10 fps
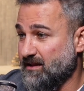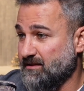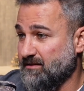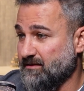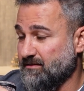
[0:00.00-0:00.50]

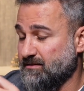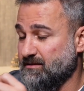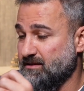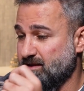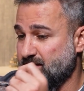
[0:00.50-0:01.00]

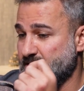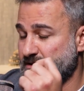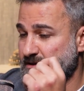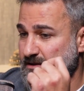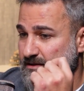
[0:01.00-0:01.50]

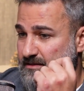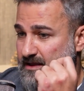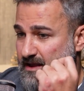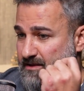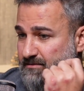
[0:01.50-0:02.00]

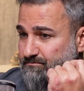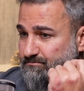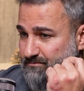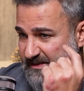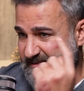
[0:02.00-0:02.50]
they
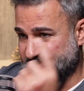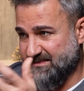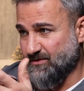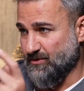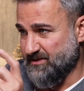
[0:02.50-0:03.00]
can
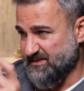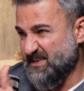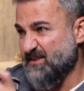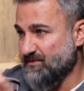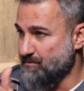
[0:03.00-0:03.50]

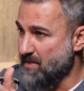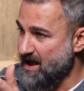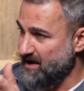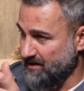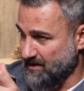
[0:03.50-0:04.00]
deceive the
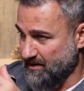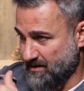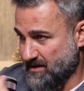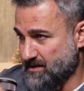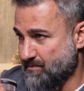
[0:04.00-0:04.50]
mind
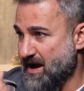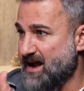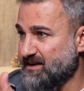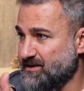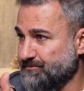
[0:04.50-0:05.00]
and the
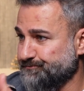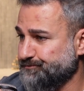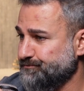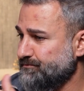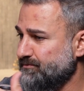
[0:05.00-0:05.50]
body
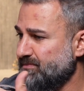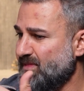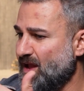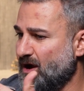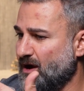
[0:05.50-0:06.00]

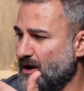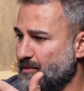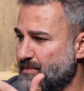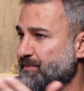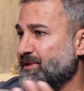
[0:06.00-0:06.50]

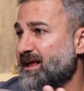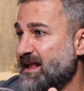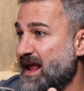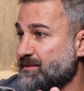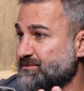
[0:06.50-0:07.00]
by playing
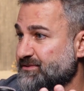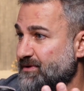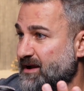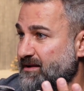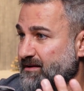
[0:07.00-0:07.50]
games,
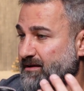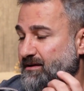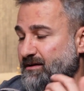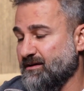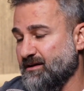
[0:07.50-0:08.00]
right?
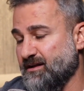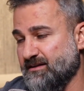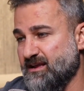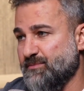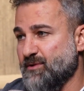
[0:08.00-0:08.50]

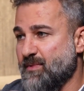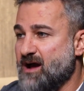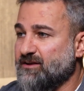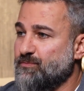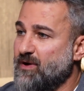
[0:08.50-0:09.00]
And keeping them
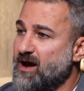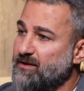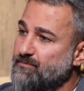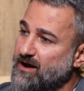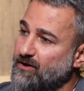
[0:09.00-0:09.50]

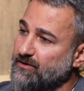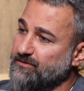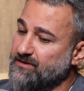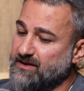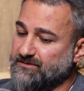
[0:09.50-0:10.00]
occupied by
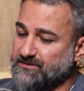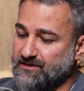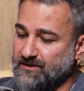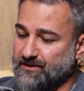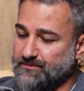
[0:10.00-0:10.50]
other things.
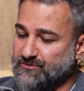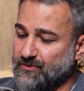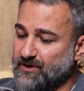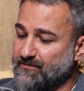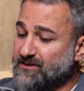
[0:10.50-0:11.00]
So
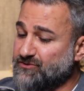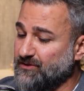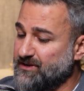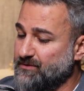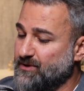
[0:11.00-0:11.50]

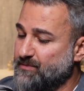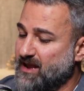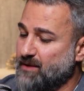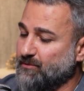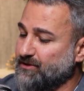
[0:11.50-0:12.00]
eventually, when it
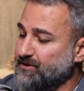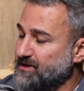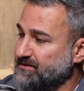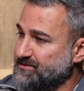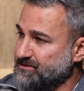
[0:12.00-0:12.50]
became clear
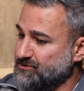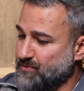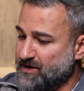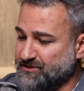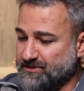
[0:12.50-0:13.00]
that the
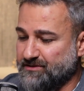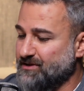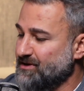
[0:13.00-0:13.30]
situation